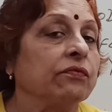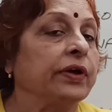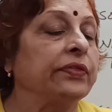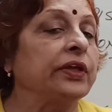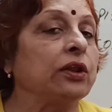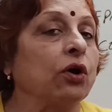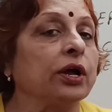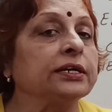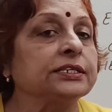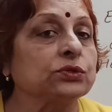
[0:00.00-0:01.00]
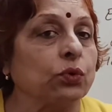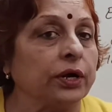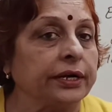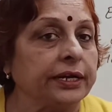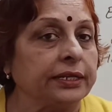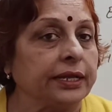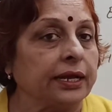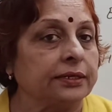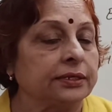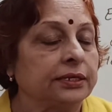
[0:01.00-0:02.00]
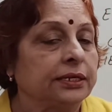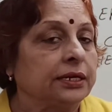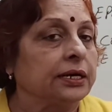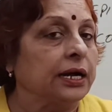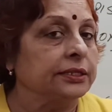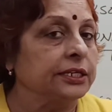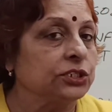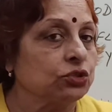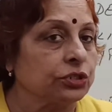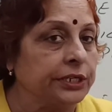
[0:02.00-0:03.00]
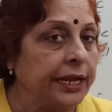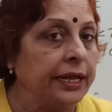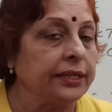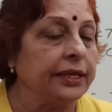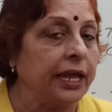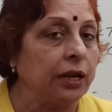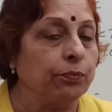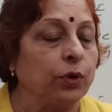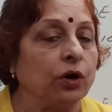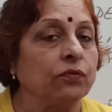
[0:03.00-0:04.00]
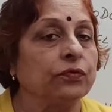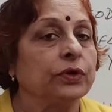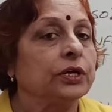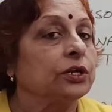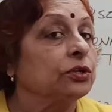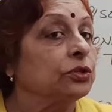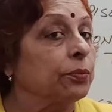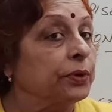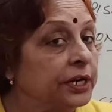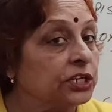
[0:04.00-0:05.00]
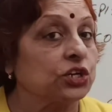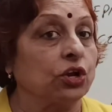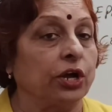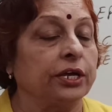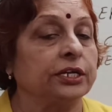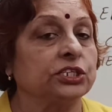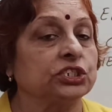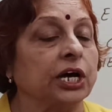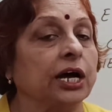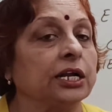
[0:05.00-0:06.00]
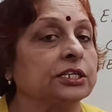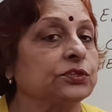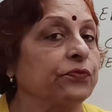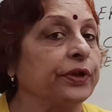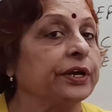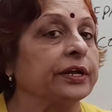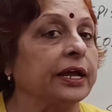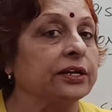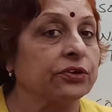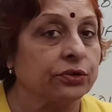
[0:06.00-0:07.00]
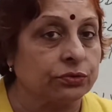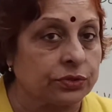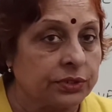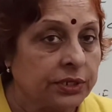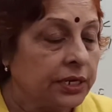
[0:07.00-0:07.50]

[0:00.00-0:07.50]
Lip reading: when the lawyers wanted that Gandhi should take the help of the British lawyer Charles Freer Andrews.